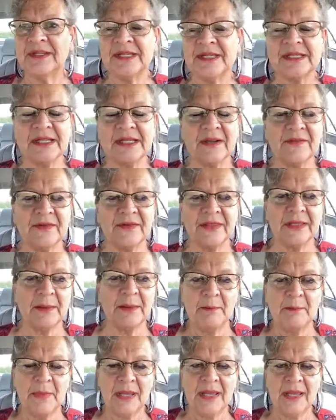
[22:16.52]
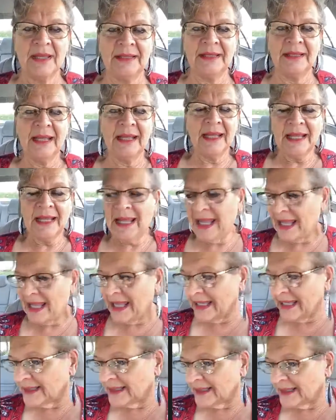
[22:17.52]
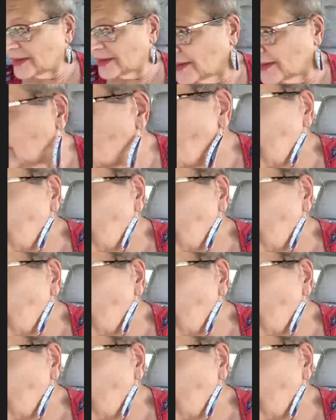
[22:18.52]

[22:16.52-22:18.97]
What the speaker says: discovered the mud hand cream.